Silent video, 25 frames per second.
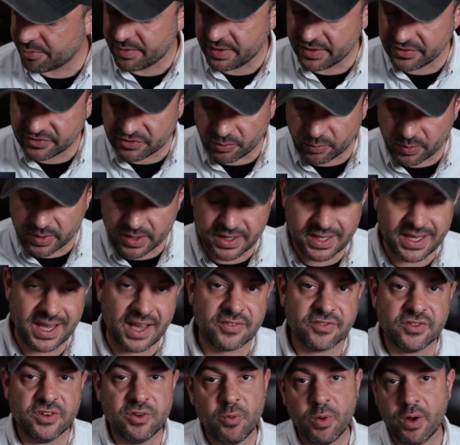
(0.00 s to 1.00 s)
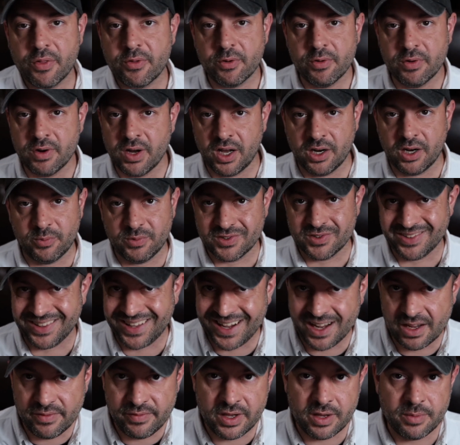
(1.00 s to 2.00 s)
that we're guessing, whether or not it was
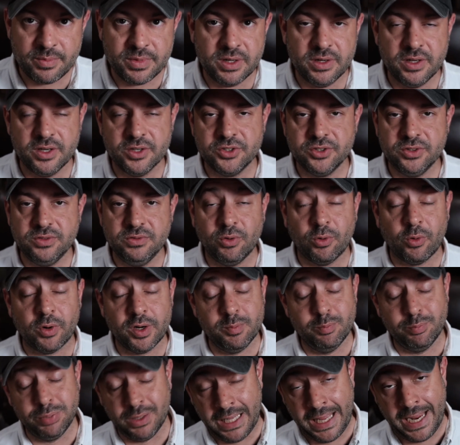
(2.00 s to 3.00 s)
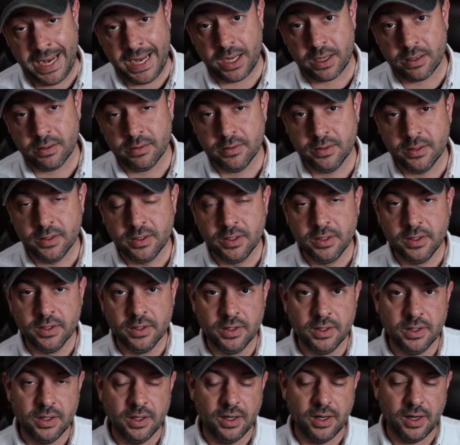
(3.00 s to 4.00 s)
live ammunition or a blank.
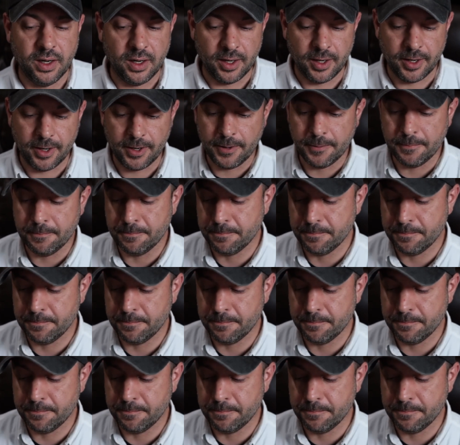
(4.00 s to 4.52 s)
Blanks